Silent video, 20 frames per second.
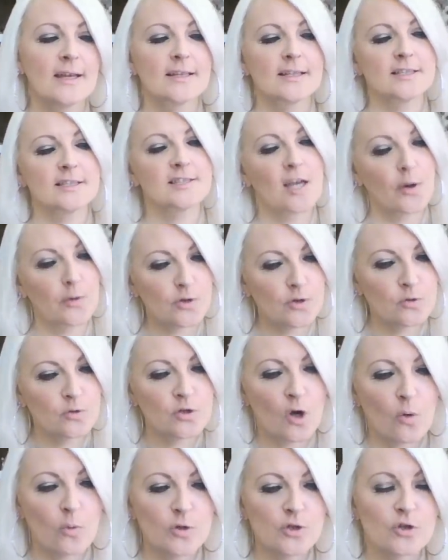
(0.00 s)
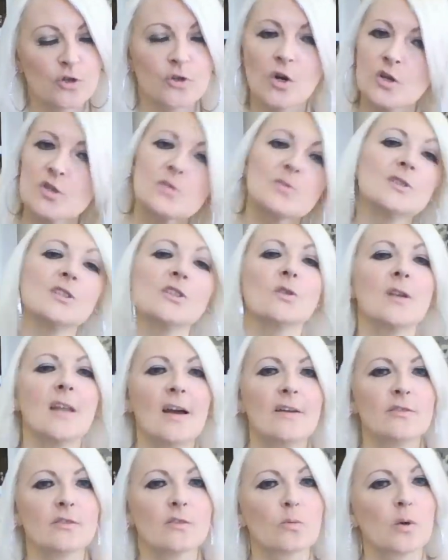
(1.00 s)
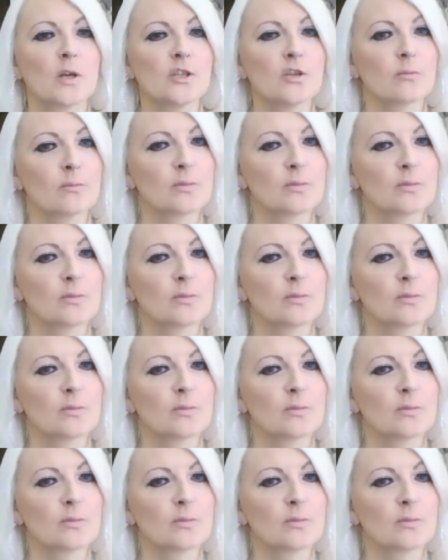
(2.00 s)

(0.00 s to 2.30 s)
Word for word: That's how you know when you're going to a new level, when you're